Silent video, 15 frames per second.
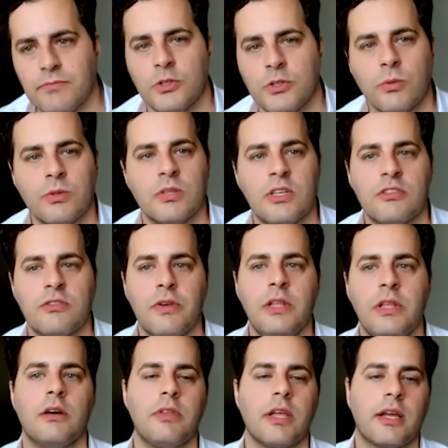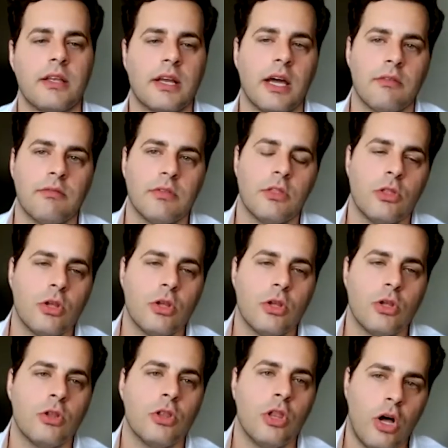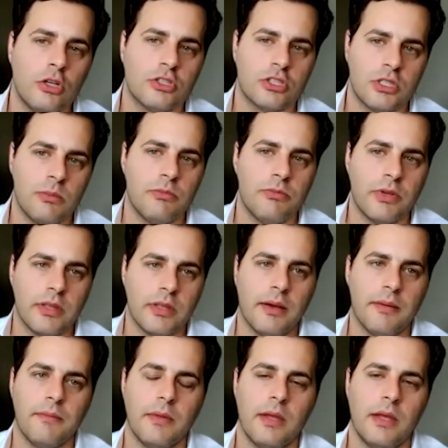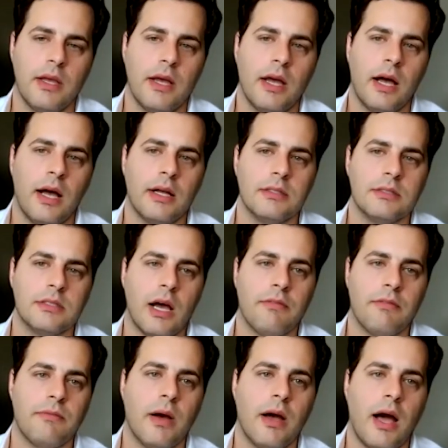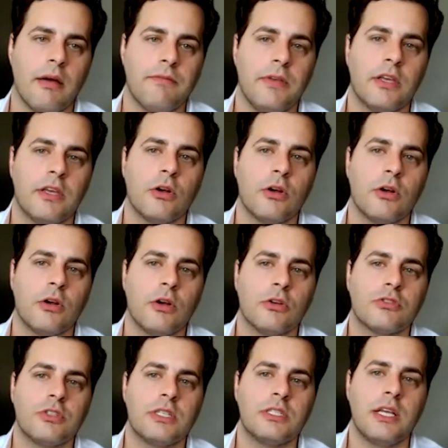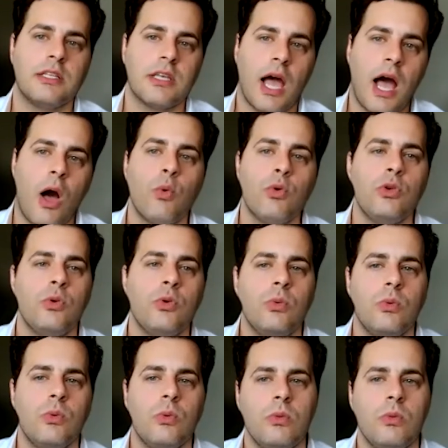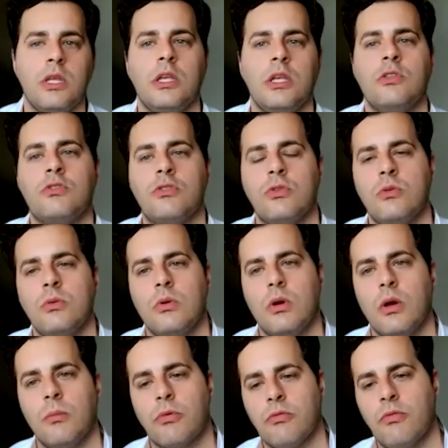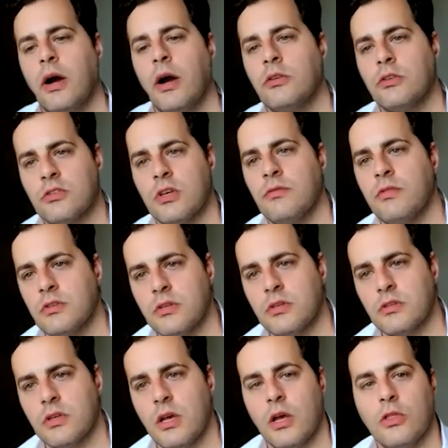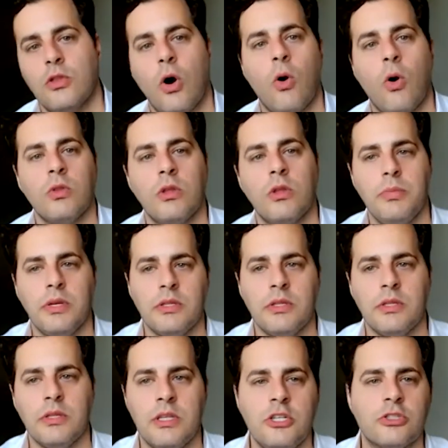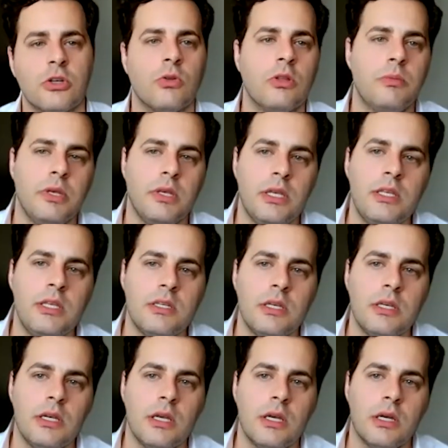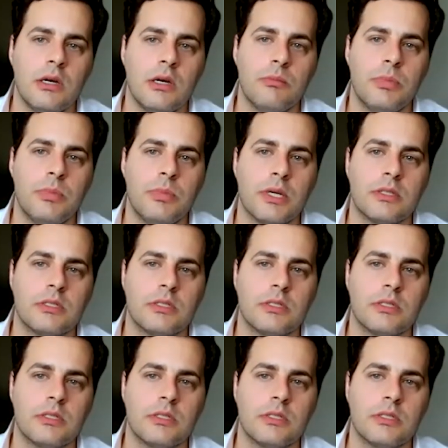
know, this feeling of like I kind of lost something there. And i I think it also dictates how you need to provide your services, not only being digital, only being easy, but